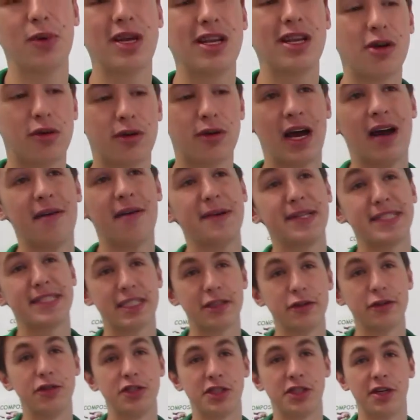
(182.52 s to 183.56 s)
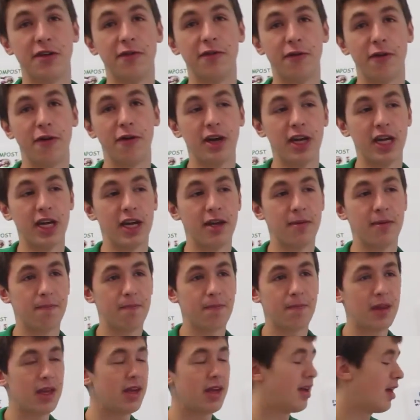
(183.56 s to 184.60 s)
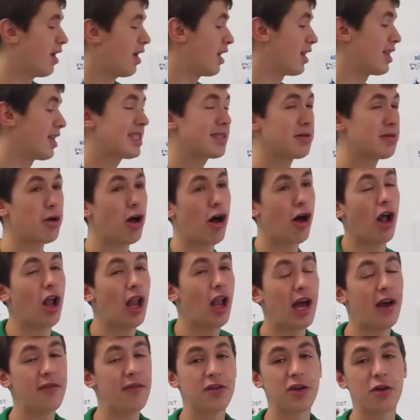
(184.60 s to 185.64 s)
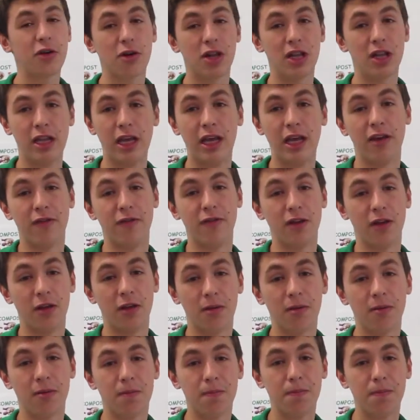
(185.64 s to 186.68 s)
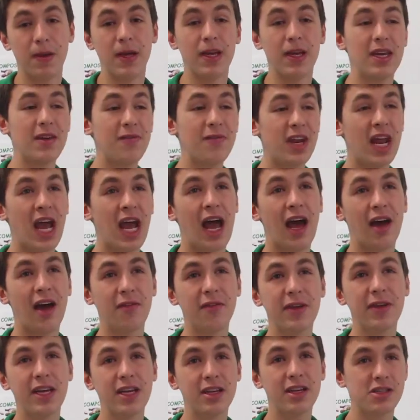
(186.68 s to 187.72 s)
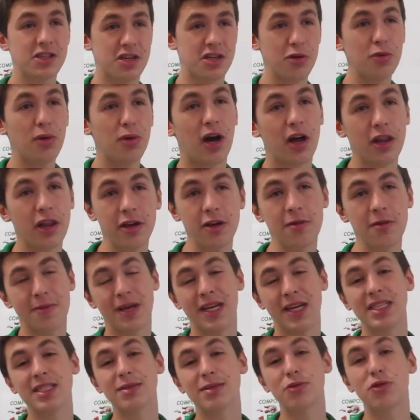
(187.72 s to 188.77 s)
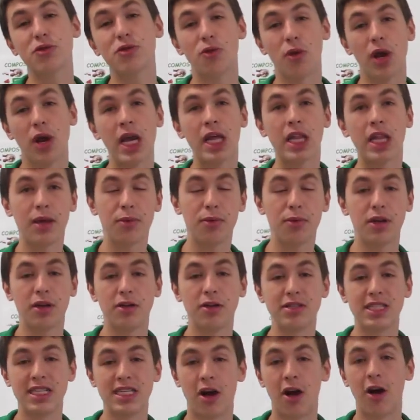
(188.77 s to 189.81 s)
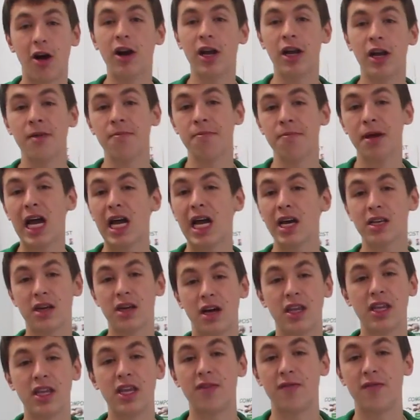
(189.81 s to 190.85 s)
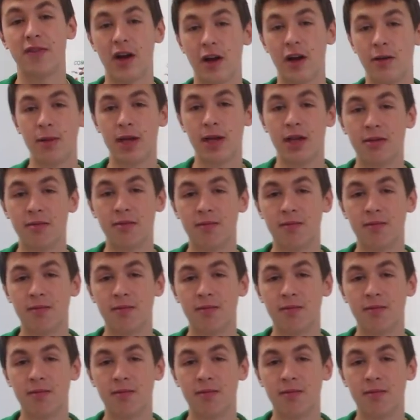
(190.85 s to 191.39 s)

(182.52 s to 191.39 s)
we don't have a solution for yet. This will all have to go to landfill, but even having 2 other bins will greatly reduce our impact on the environment.